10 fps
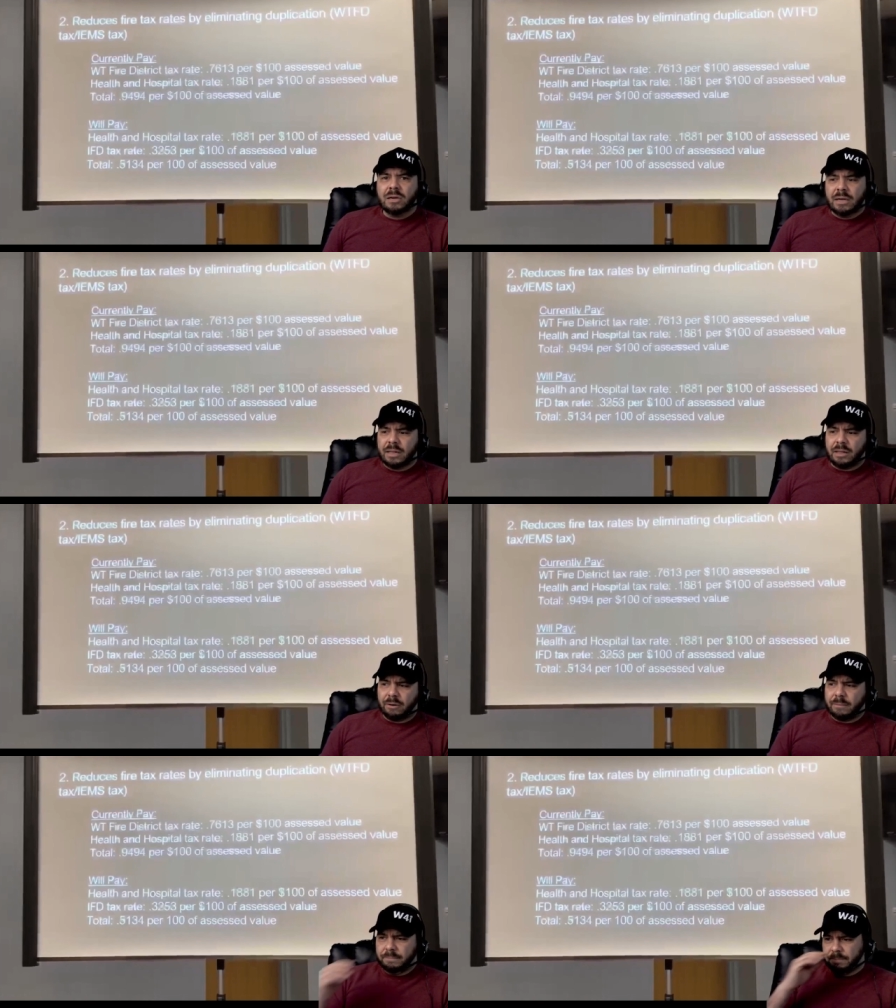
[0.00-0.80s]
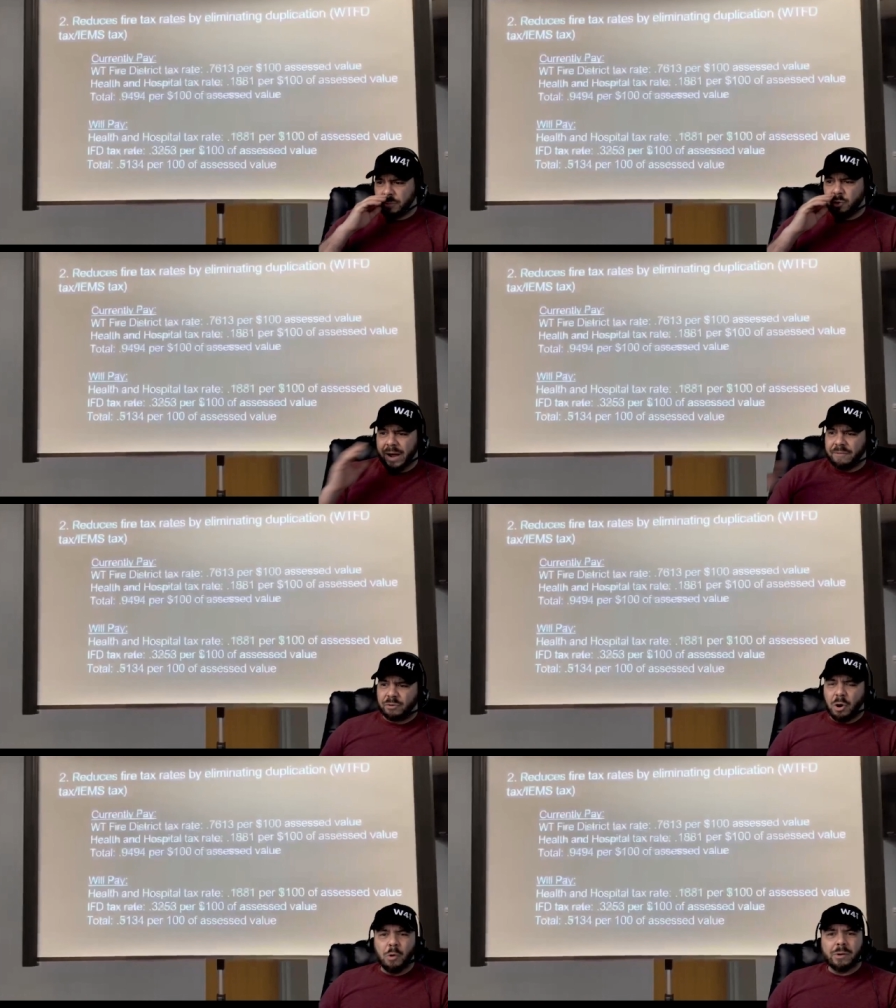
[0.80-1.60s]
that are who have
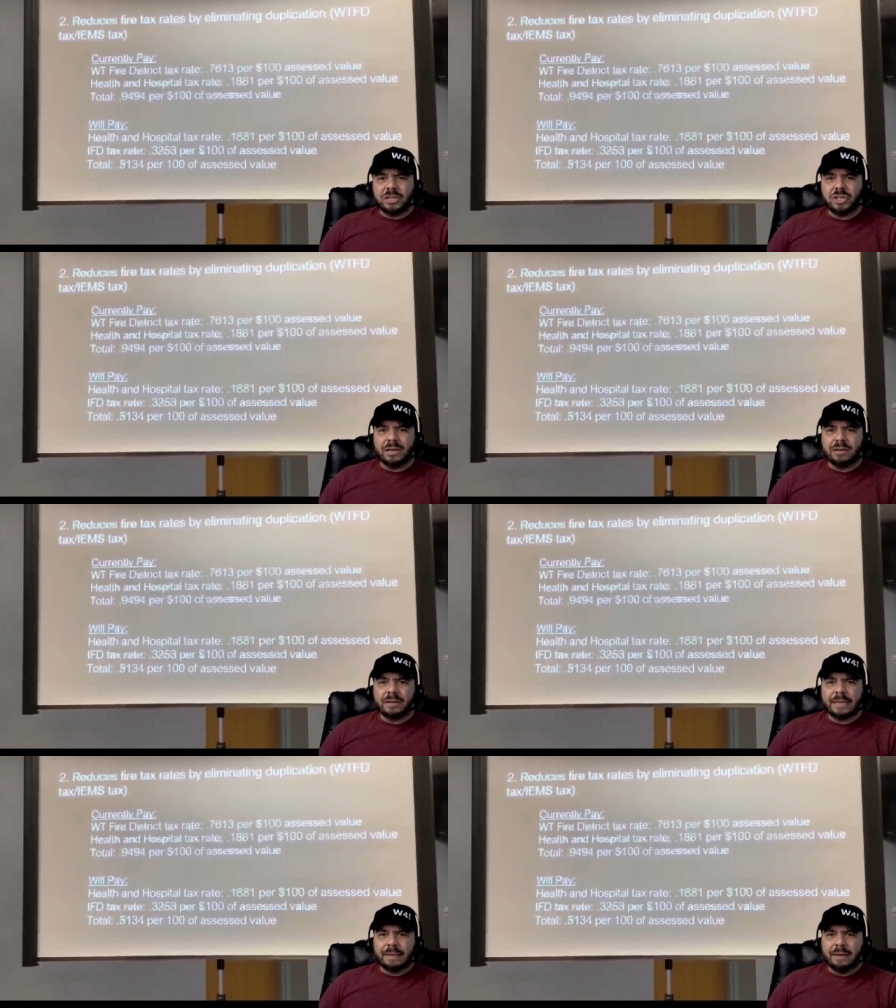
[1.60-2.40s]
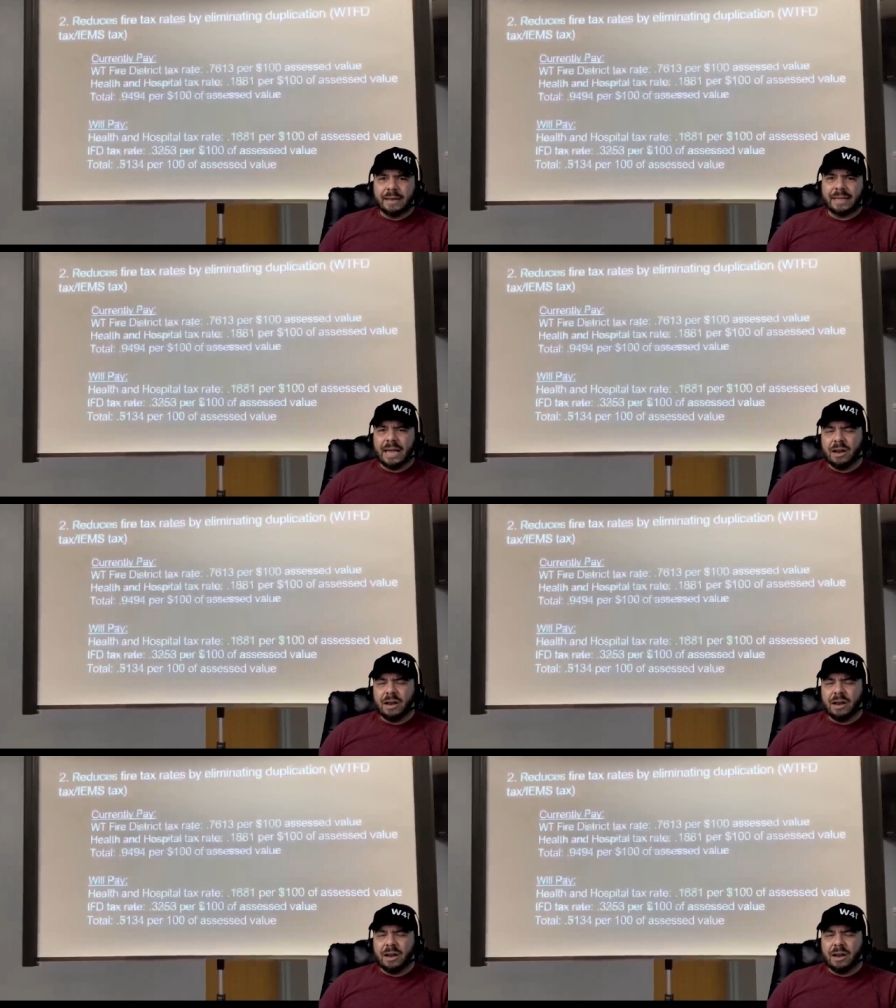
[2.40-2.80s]
their own agendas and saying,